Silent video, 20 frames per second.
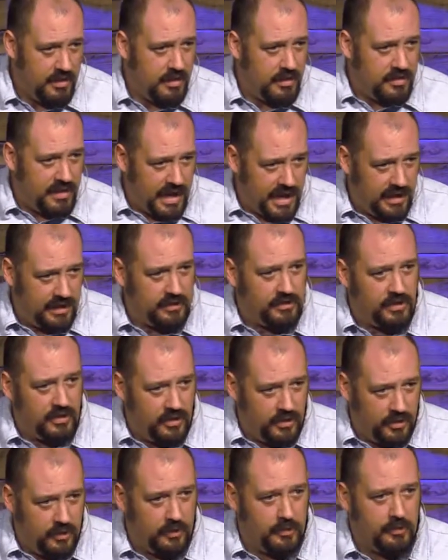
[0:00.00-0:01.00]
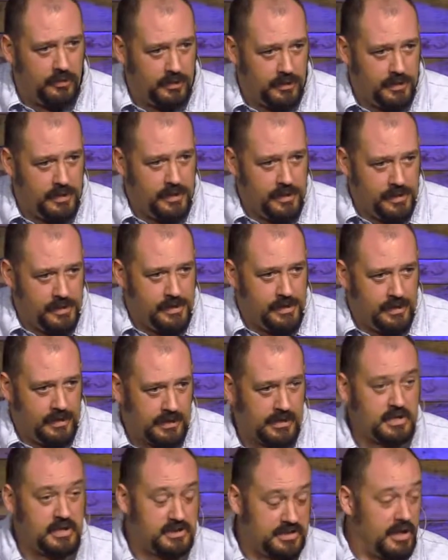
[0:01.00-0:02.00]
thing to do?
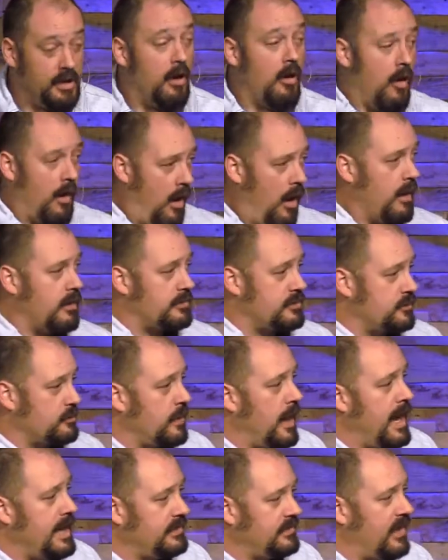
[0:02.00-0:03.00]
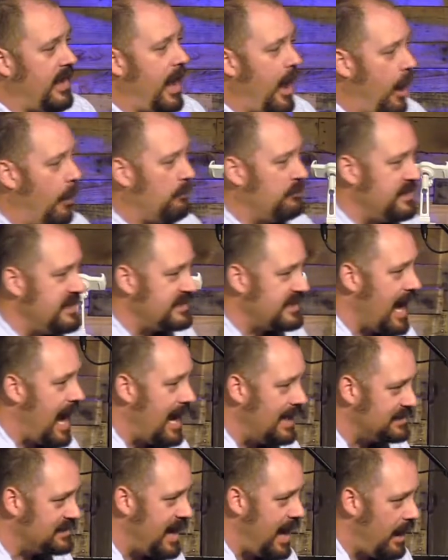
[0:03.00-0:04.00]
Because it's in our hearts, right, to help these
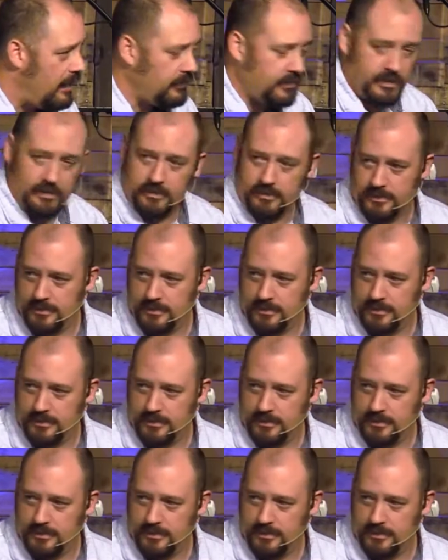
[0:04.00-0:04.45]
guys out,